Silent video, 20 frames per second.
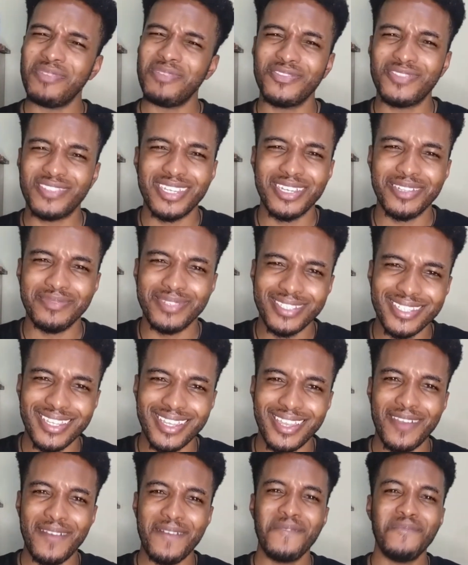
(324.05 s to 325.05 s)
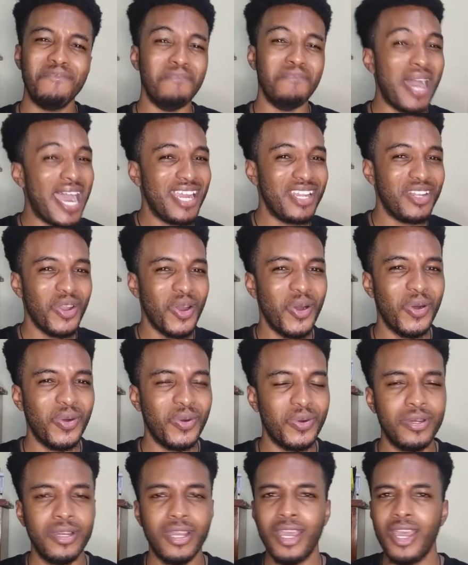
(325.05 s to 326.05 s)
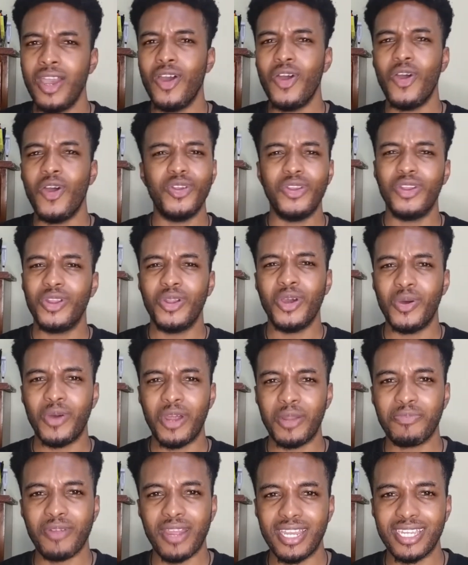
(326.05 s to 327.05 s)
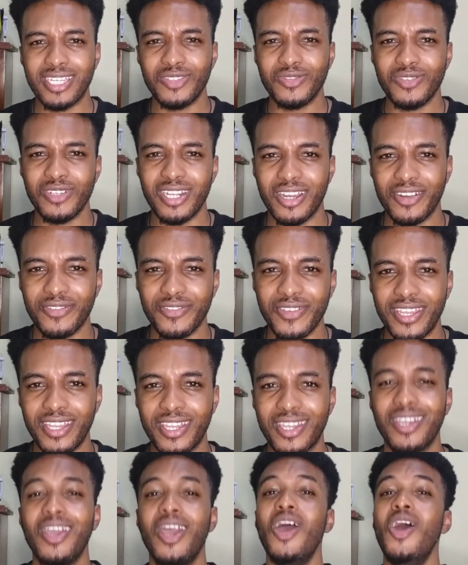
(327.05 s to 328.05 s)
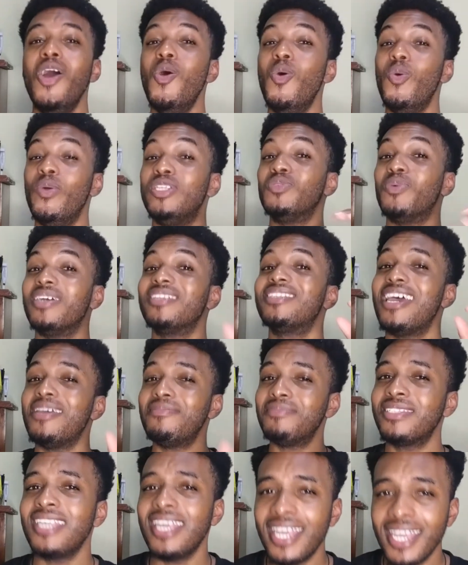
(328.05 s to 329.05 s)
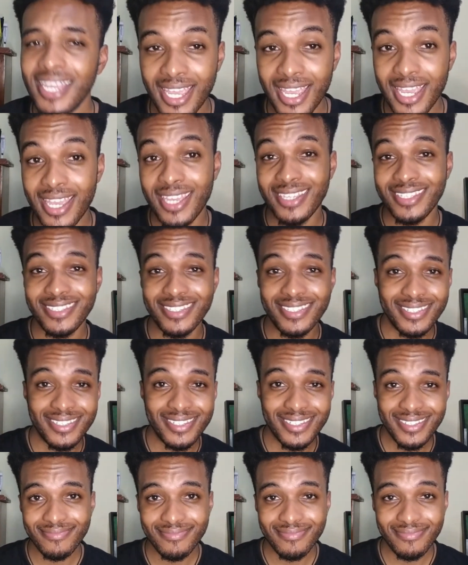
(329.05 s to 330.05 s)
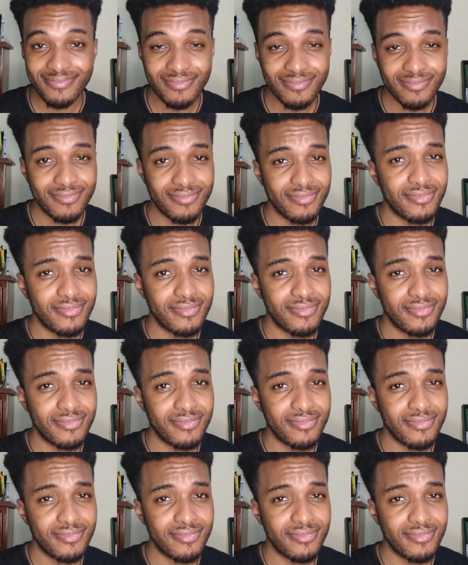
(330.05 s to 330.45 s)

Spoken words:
But you need to tell them to say, by now, I don't know what prank is real or fake. Which what I'm saying is,